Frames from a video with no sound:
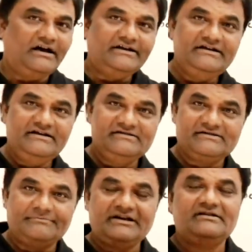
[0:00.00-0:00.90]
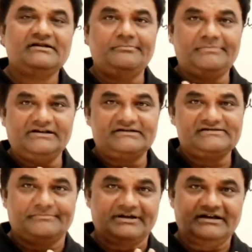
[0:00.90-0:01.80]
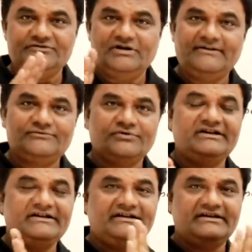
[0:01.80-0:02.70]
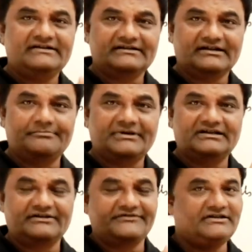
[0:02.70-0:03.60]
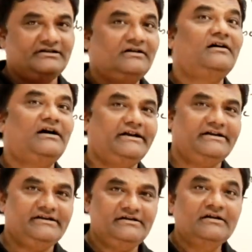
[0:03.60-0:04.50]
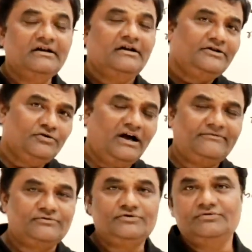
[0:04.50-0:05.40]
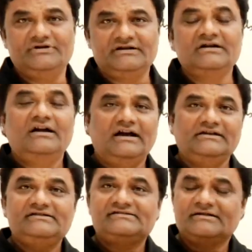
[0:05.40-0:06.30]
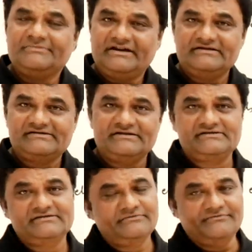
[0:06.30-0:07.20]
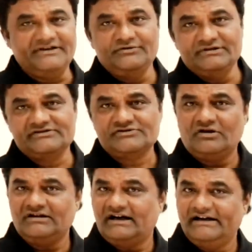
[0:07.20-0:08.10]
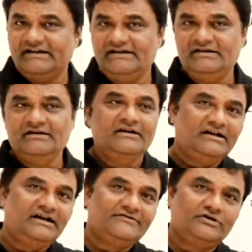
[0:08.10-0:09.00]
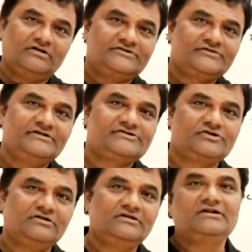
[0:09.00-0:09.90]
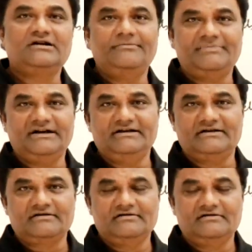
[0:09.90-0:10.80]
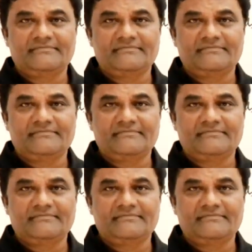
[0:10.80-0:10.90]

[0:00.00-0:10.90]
IDE separate, compiler separate, and you have to integrate that compiler with the IDE. You have to do it. And in some cases, when you install IDE, it will also install compiler.